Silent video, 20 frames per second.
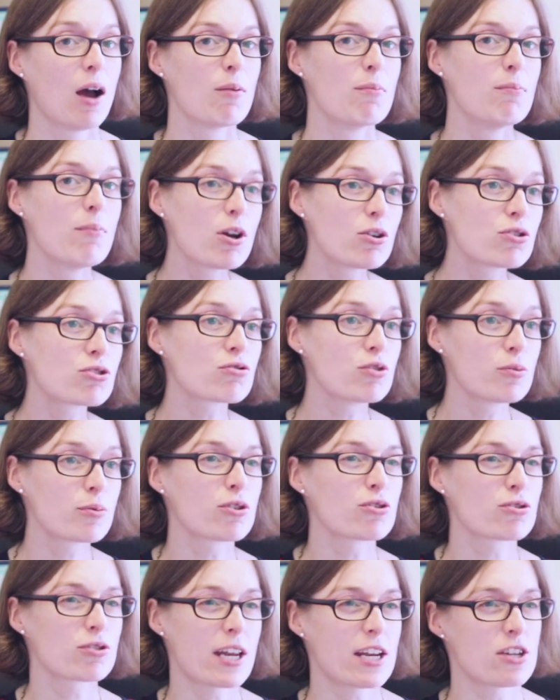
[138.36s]
Most group
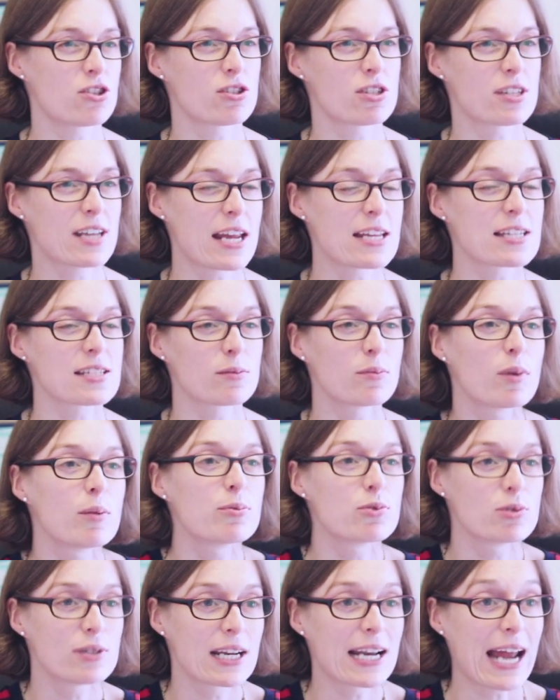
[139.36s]
consultations take somewhere
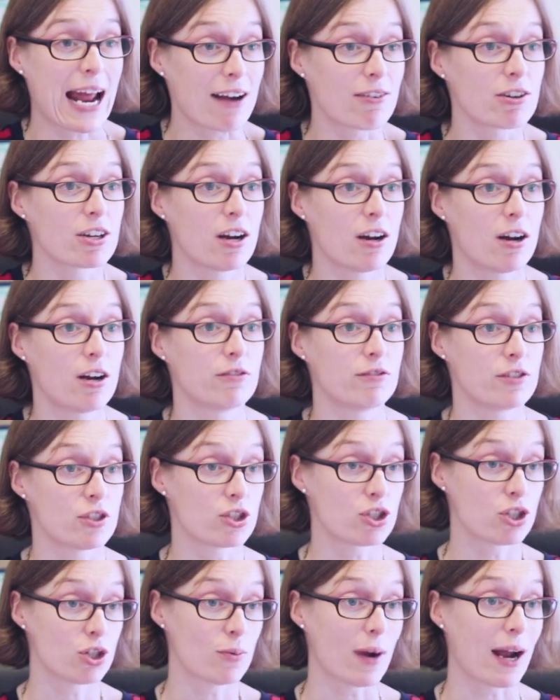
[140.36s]
between an hour and a half and
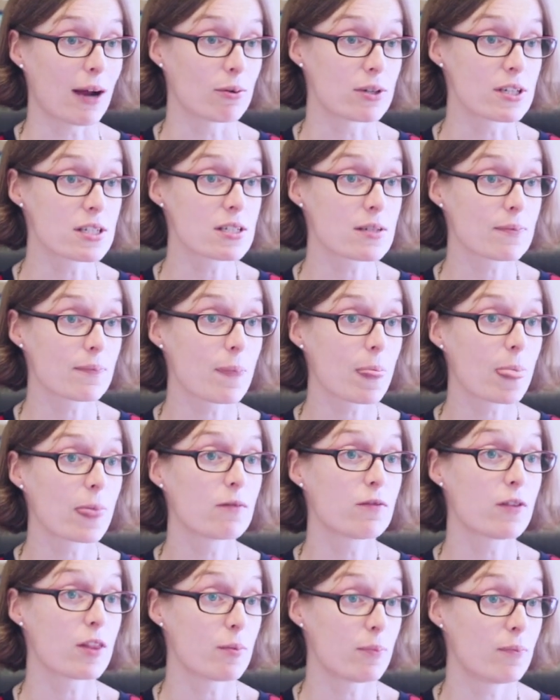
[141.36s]
2 hours
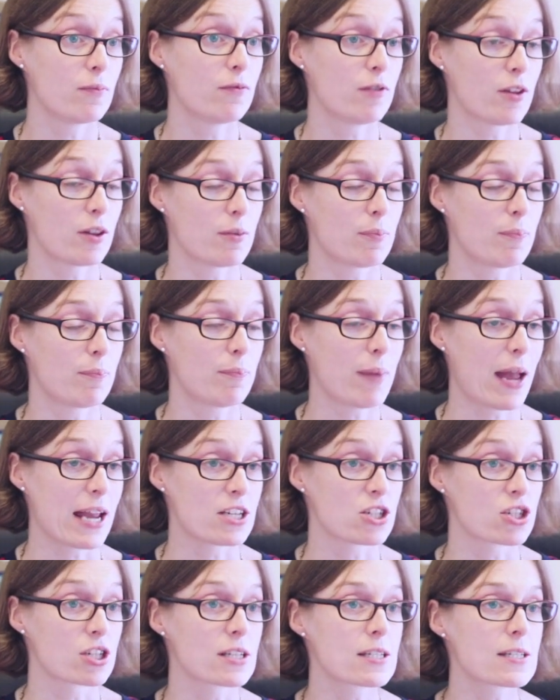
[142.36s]
for the
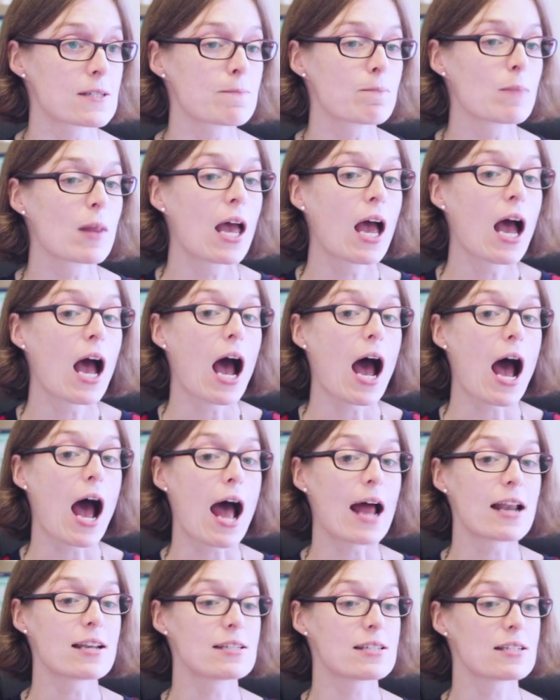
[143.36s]
patients.
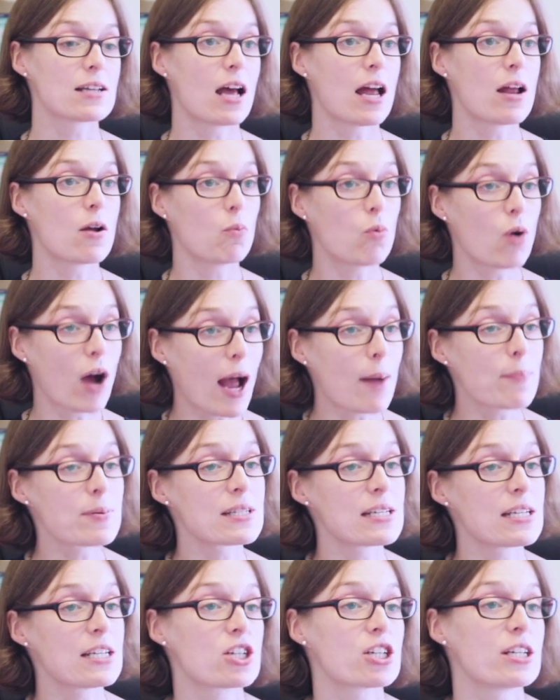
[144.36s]
And what
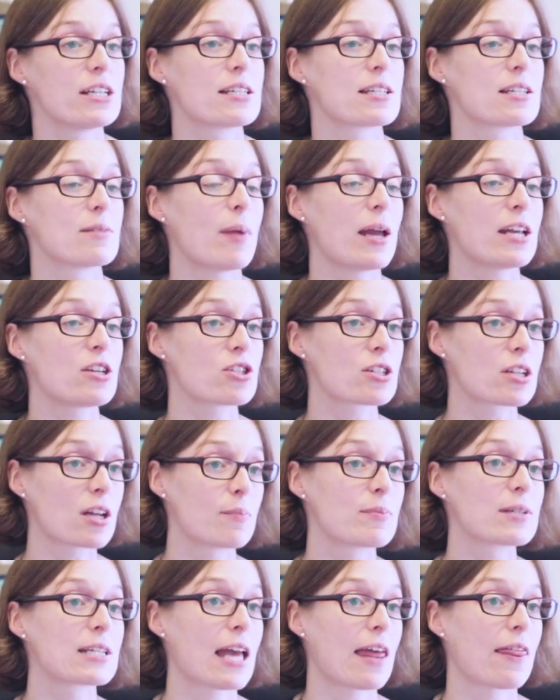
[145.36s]
happens initially is that patients
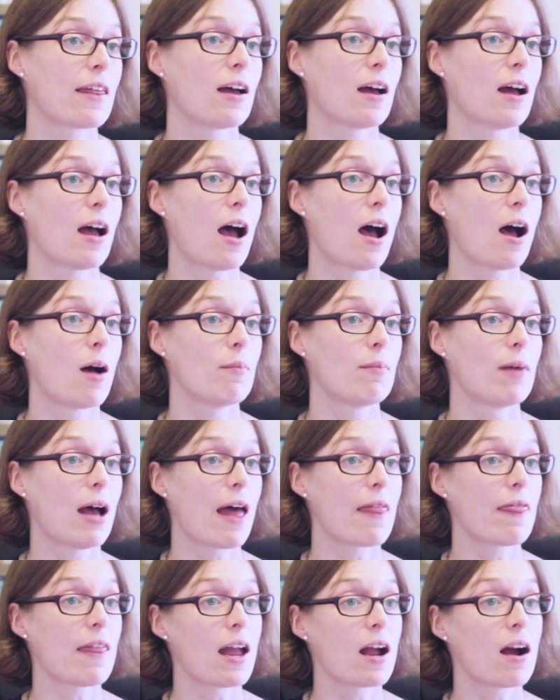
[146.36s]
come together
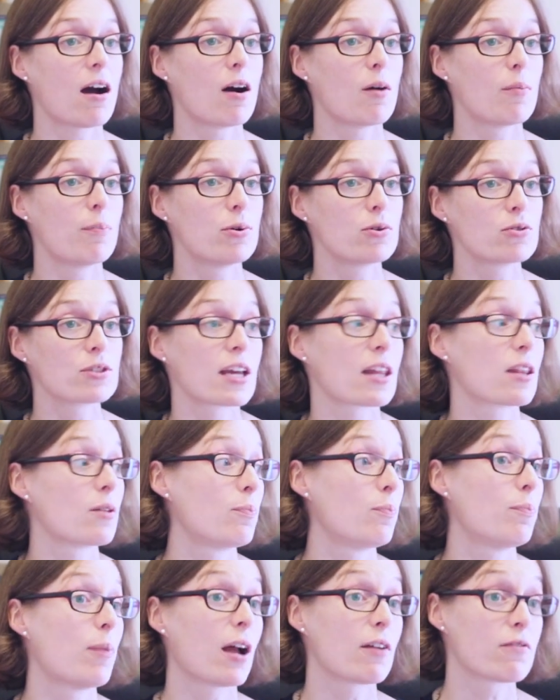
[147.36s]
and they are pulled together
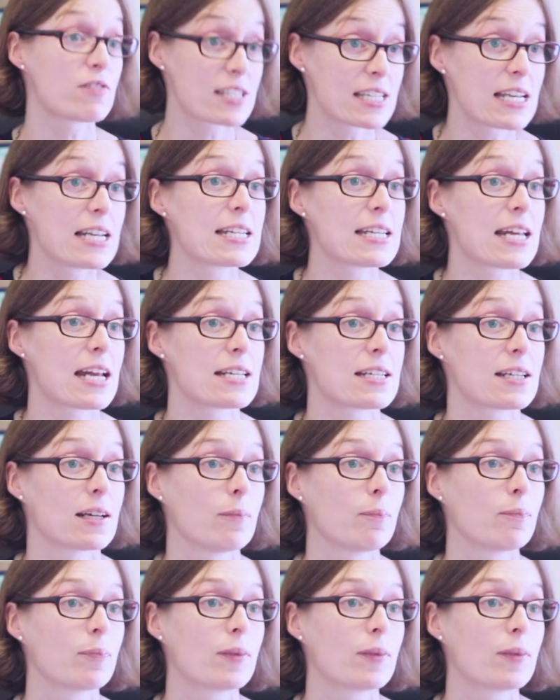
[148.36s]
by a facilitator.